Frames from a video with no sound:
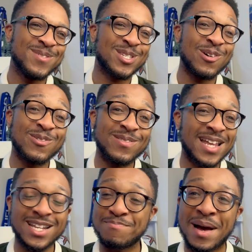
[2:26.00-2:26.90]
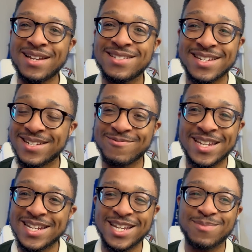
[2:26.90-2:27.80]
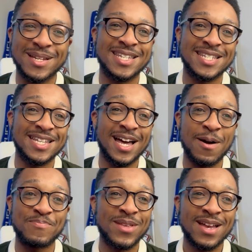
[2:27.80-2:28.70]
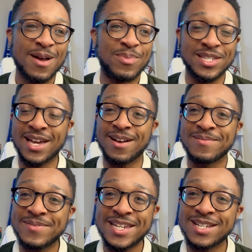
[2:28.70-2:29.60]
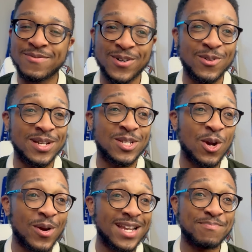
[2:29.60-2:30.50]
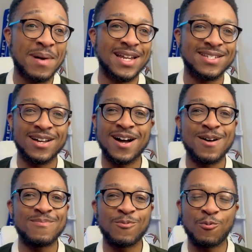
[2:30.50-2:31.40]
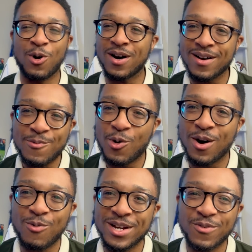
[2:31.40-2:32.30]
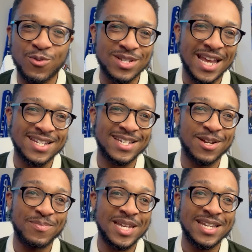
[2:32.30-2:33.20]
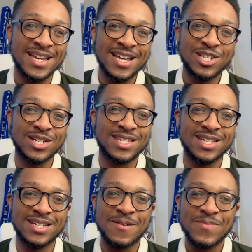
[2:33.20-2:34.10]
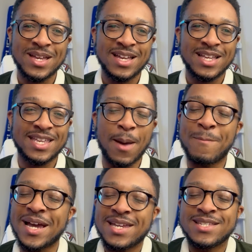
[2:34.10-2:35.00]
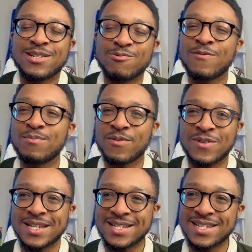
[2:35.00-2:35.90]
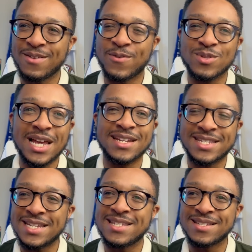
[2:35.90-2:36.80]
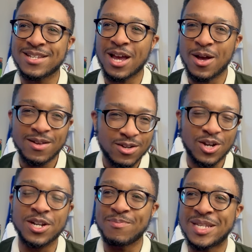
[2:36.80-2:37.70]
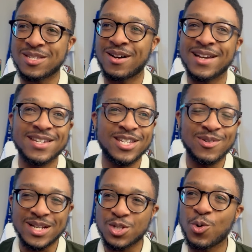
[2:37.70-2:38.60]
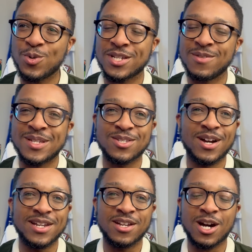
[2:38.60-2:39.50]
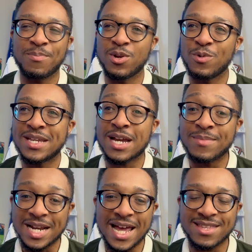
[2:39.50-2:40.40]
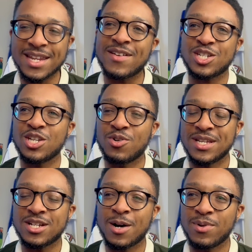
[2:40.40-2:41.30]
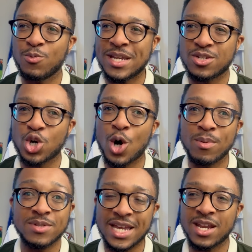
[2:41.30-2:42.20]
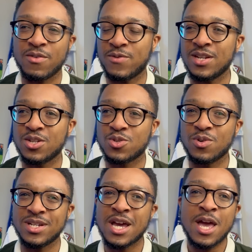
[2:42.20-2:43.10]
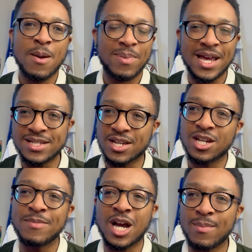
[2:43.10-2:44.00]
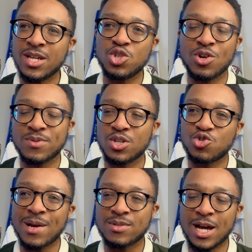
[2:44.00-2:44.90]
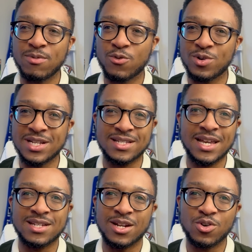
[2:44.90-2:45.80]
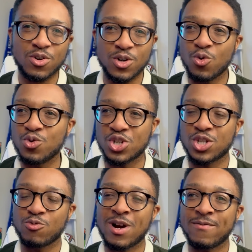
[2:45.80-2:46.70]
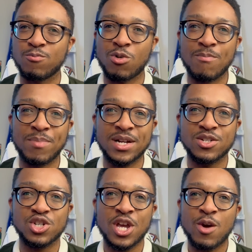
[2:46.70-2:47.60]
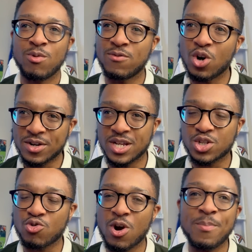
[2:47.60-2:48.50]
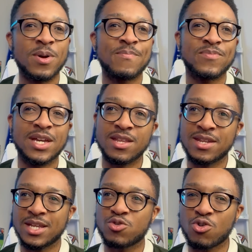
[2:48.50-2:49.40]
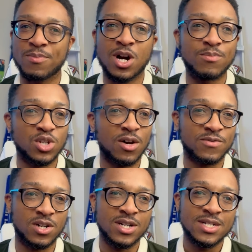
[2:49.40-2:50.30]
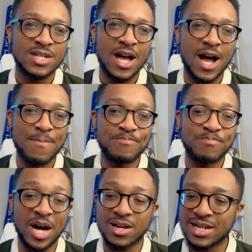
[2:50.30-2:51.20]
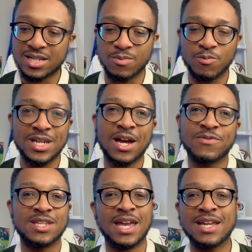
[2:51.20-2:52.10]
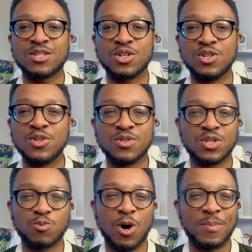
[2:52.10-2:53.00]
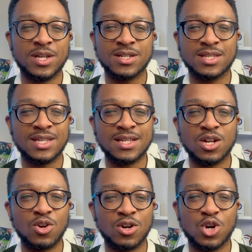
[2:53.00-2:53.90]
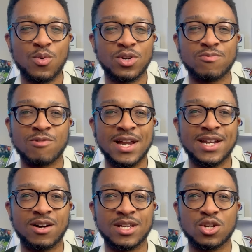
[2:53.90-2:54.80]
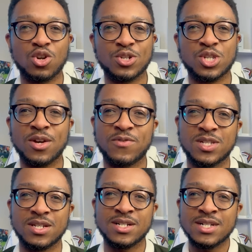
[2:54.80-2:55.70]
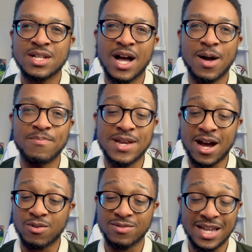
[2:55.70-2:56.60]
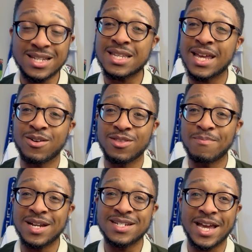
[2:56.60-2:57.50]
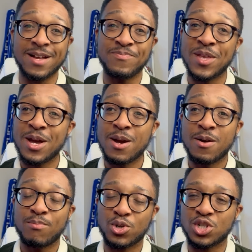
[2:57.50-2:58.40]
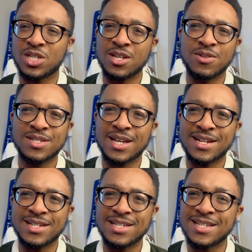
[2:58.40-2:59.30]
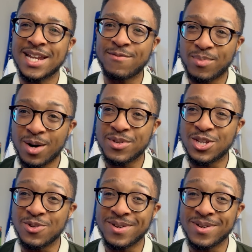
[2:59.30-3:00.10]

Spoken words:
So that's mad. Didn't expect to see that. But yeah, he is following. So it's mad. What a wonderful day it's going to be just to get back into the rhythm of things. It feels like the season's going to be starting. The US tour is going to be starting in a couple of weeks. I'm glad that they've actually got these couple of weeks at Cobham to get their fitness sorted. Players are going to be coming in drips and drabs, like we've already said. They're not going to all just arrive in one bunch. We've got this crop, then the next crop comes after. But listen, we have to get into the news as well because there's a lot going on right now. There's a lot surfacing. Now, yesterday on the Monday, Pochettino decided he's going to have a barbecue.